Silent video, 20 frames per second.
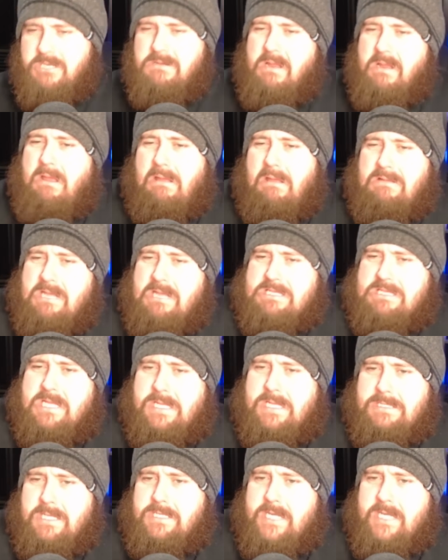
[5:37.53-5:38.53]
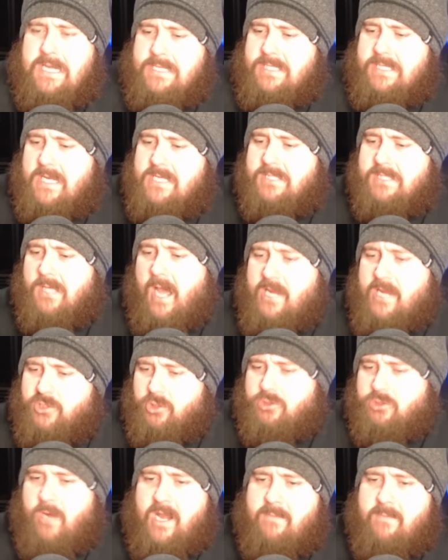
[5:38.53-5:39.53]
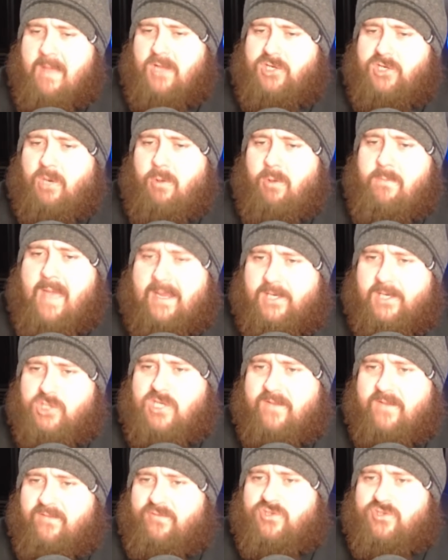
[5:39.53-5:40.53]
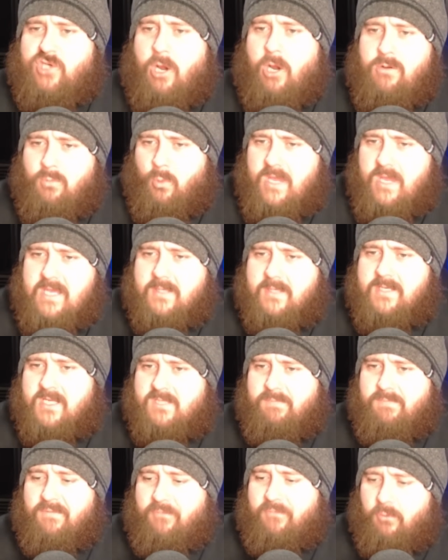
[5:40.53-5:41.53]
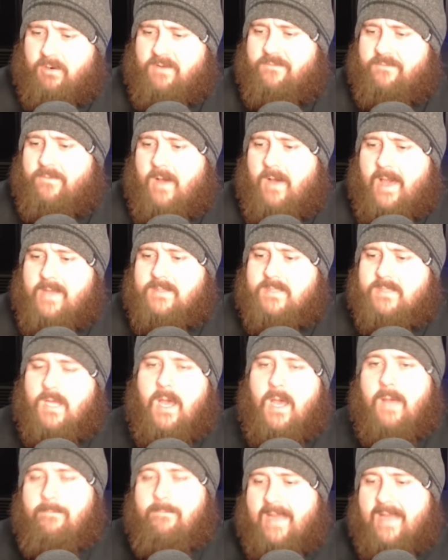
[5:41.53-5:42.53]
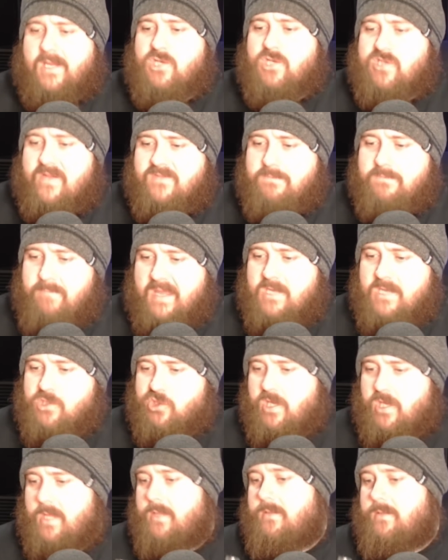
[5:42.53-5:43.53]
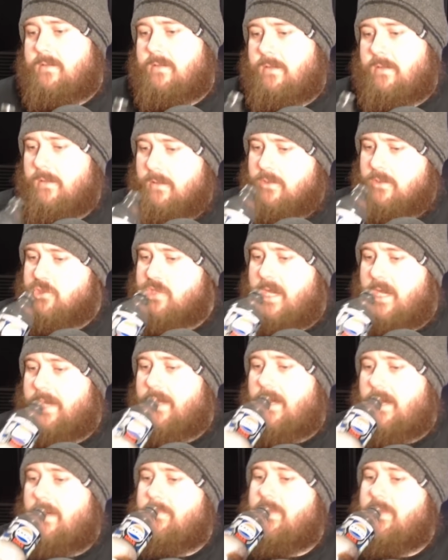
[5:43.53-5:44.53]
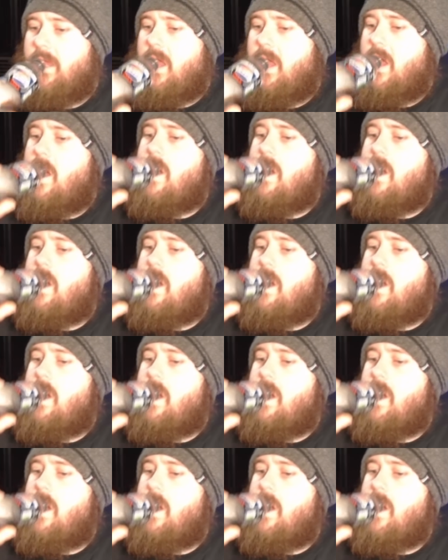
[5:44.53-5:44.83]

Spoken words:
These guys you're trying to match up with Makhachev have shown weakness before in fights. Makhachev's been chinned. Shut up.